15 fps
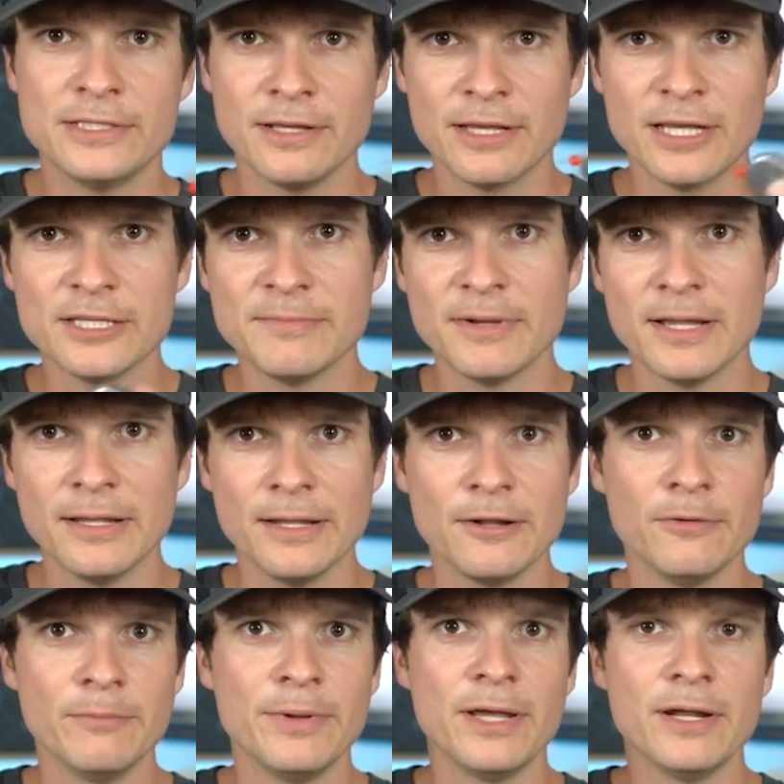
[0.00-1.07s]
So it gives me a
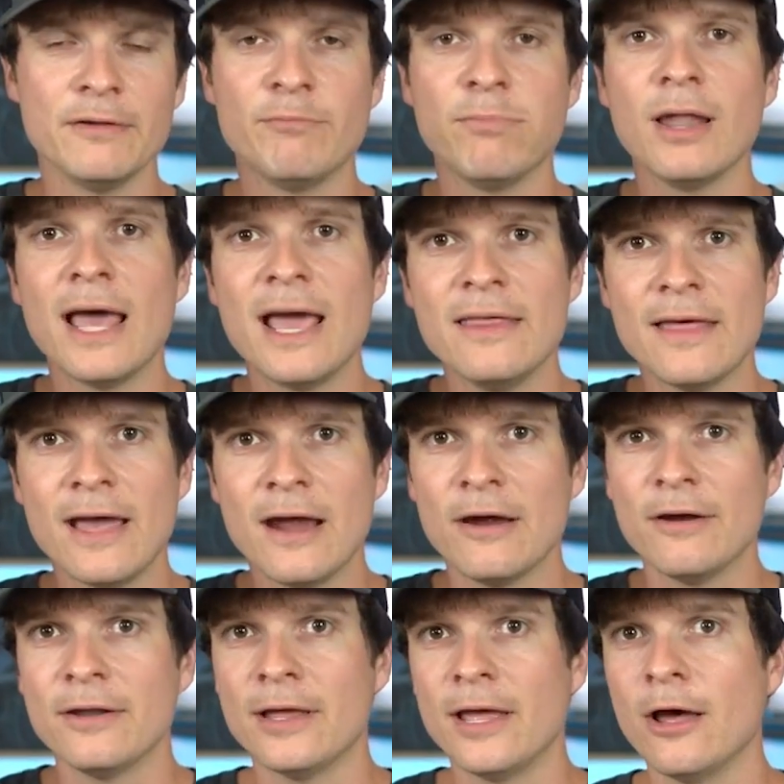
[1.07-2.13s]
little bit of play
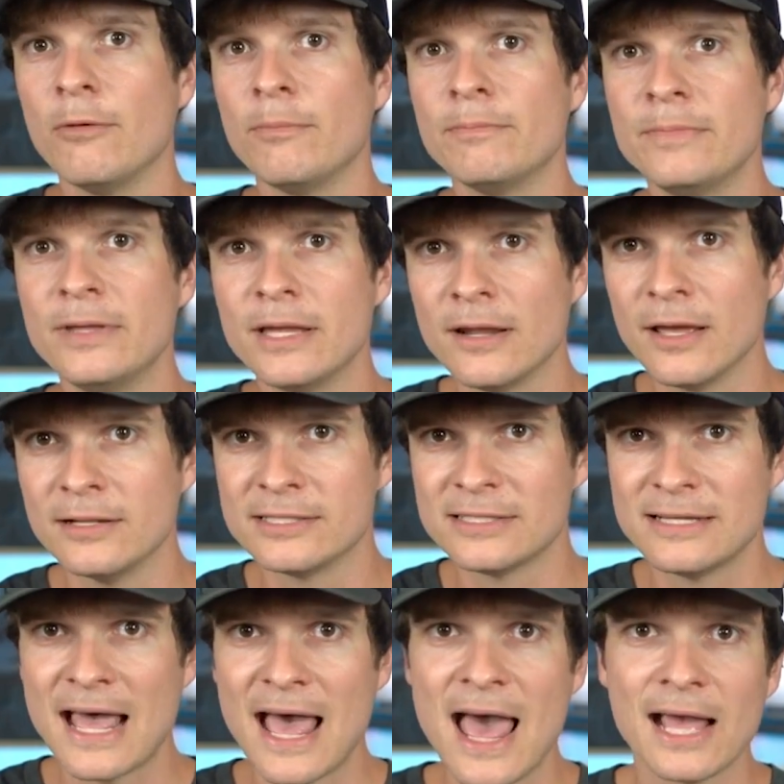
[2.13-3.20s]
there to help get
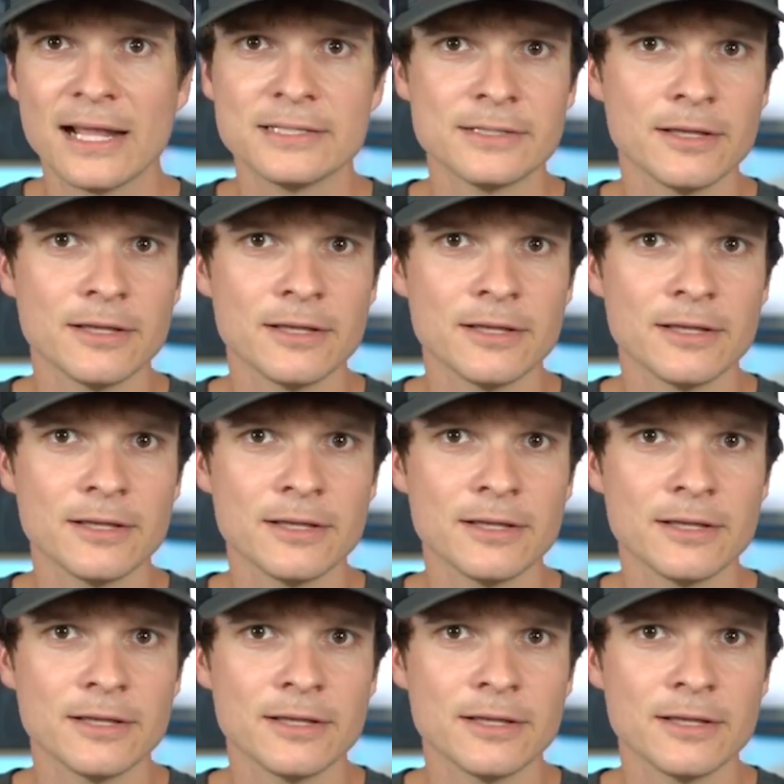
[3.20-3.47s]
unsnagged.